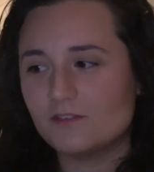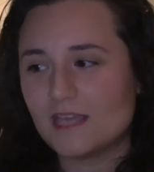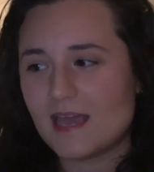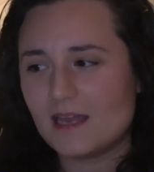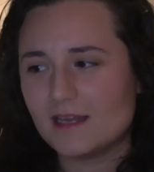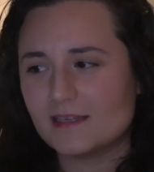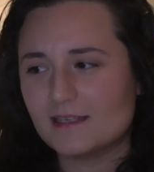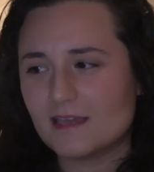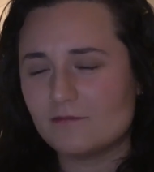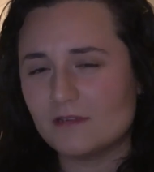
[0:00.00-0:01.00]
yeah,
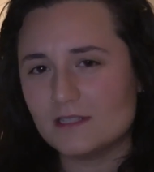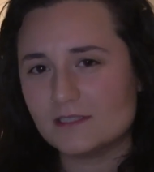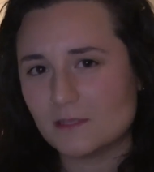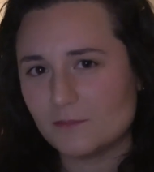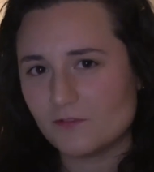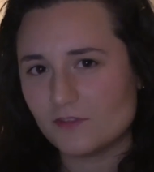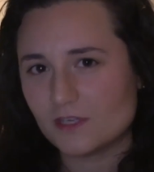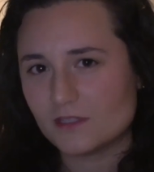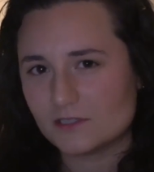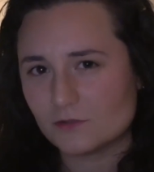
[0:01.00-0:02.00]
like get rid of some of
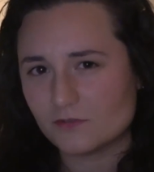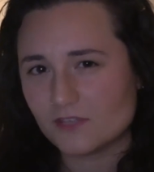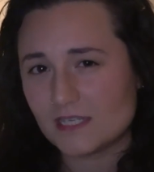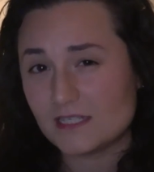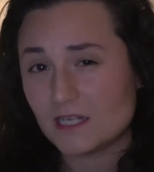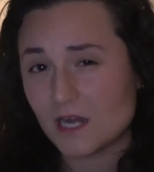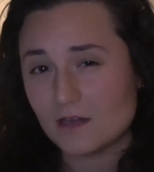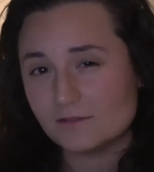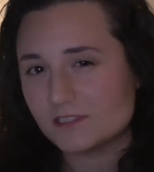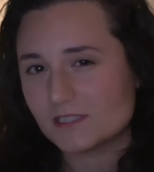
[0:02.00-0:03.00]
the sort of kiddie
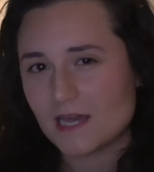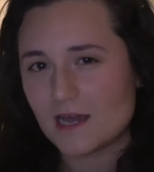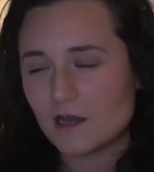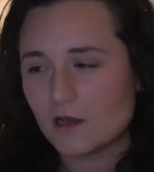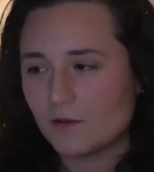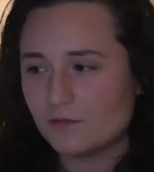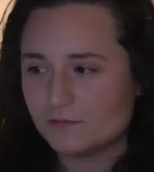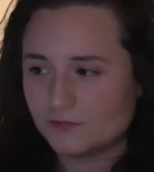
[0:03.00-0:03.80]
gloves that are